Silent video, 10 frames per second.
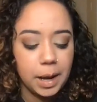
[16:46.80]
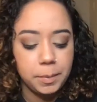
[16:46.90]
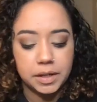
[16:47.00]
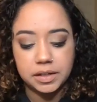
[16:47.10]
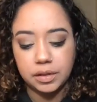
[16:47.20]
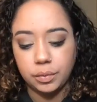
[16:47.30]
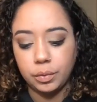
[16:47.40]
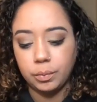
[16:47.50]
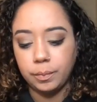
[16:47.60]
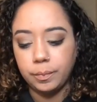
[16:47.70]
happiness in the
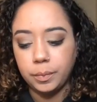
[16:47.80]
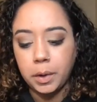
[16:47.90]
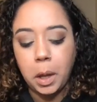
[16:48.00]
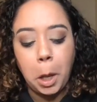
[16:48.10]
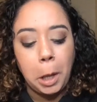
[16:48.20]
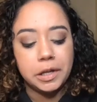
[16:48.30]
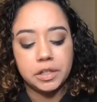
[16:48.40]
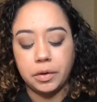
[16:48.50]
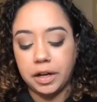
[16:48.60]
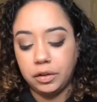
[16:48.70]
room.
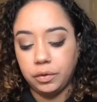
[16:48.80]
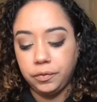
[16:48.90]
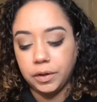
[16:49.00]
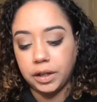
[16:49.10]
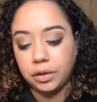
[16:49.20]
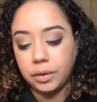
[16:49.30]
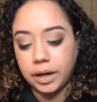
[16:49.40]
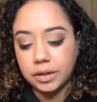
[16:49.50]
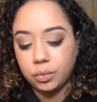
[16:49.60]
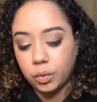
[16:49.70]
So I do feel like you
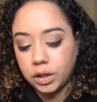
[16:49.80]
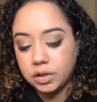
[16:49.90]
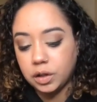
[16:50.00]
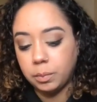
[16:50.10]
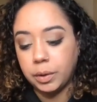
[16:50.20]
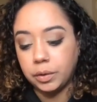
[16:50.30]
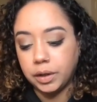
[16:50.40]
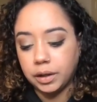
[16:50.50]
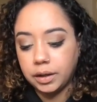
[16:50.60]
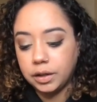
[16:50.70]
guys really start
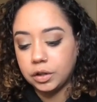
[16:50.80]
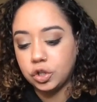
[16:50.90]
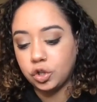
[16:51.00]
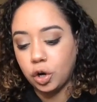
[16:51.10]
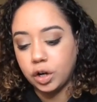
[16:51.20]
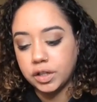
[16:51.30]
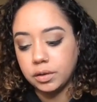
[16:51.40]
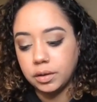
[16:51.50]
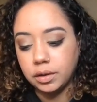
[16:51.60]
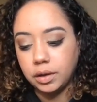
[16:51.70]
building in a
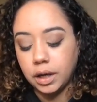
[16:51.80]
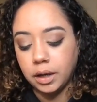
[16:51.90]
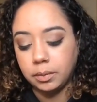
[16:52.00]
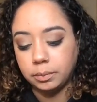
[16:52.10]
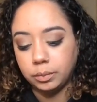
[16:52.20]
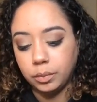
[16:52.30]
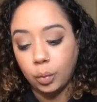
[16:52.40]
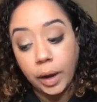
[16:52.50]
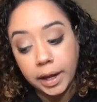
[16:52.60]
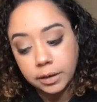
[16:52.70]
strong
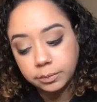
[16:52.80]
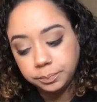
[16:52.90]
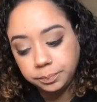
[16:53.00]
way.